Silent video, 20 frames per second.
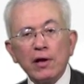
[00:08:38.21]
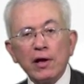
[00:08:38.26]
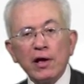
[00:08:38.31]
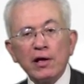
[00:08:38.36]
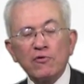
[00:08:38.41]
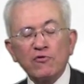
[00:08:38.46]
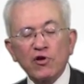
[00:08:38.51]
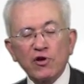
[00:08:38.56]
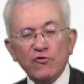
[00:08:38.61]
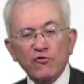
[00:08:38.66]

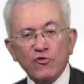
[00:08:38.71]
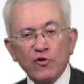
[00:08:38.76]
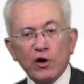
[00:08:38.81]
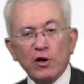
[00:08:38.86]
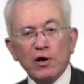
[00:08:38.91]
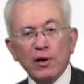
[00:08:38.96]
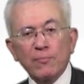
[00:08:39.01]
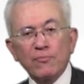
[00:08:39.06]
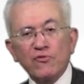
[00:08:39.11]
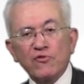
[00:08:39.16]
into
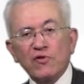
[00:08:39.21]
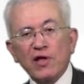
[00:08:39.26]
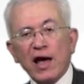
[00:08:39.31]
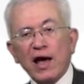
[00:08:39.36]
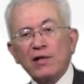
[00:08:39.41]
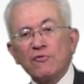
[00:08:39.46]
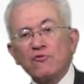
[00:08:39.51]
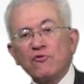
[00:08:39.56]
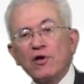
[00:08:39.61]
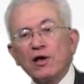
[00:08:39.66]

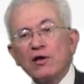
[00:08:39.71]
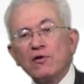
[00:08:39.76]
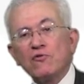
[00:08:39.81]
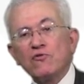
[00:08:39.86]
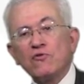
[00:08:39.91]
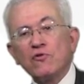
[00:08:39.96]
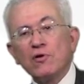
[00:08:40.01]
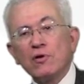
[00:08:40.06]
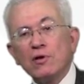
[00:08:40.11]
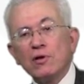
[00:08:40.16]

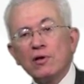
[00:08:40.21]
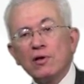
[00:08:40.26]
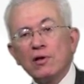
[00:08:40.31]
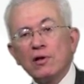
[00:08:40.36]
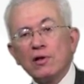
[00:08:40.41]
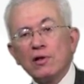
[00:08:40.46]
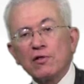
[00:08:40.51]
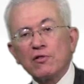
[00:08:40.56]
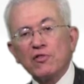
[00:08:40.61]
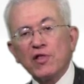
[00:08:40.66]
circumstances
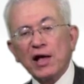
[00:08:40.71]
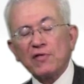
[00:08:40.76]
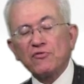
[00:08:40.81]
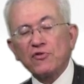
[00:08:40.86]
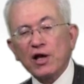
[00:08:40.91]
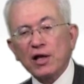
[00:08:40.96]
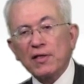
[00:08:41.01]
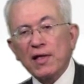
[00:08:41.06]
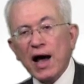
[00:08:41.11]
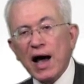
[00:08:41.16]

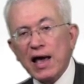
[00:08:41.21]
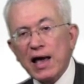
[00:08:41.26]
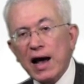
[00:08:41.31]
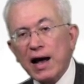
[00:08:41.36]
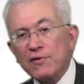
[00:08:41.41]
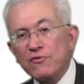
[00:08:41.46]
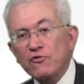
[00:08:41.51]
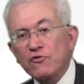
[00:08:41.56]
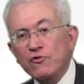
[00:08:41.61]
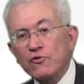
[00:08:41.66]
that deny
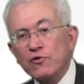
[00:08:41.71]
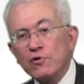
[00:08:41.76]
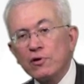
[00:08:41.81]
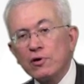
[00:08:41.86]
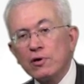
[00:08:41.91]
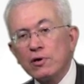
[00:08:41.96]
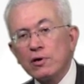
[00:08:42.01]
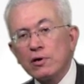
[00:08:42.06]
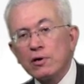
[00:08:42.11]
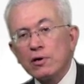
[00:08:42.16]
us
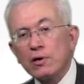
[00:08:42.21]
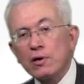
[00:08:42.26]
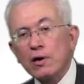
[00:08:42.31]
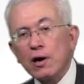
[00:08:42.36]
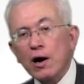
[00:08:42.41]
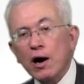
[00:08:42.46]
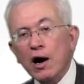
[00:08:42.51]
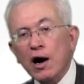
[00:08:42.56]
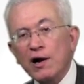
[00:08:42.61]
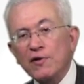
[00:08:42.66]

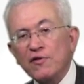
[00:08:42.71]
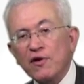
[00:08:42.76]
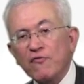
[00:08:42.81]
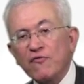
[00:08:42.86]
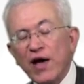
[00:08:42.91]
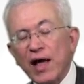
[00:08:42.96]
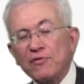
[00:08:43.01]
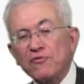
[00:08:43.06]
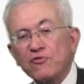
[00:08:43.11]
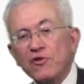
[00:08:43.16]
our
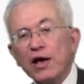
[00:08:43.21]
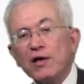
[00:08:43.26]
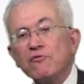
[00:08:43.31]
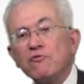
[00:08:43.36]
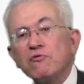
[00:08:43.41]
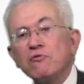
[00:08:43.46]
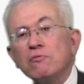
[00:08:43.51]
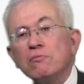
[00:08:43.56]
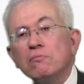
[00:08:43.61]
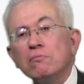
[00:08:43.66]

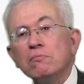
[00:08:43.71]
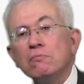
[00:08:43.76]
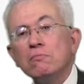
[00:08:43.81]
defenses,